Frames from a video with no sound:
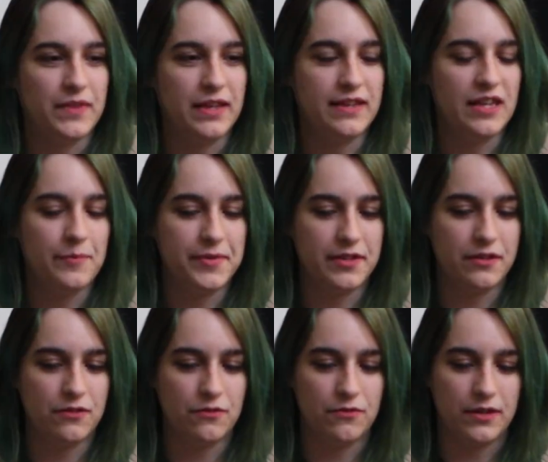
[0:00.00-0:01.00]
It keeps
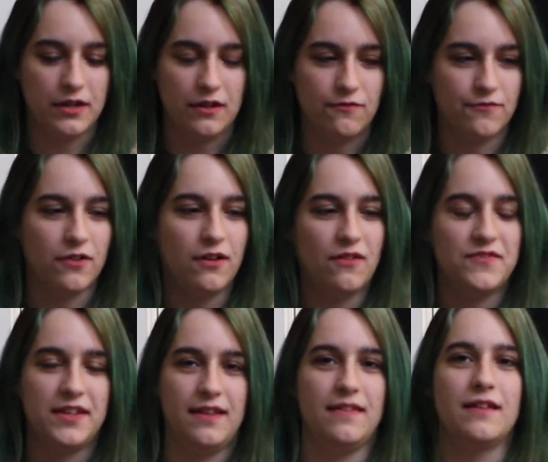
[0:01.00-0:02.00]
you involved
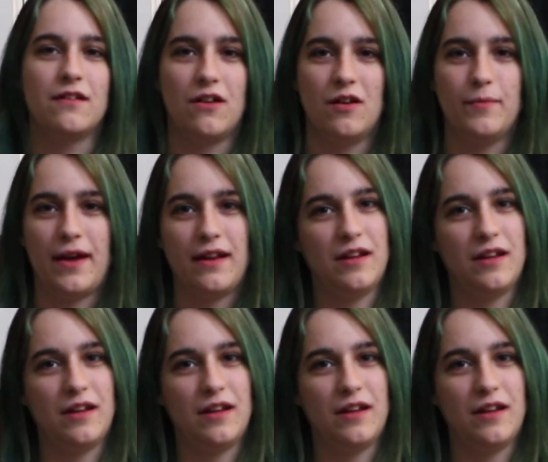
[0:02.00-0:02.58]
in the combat,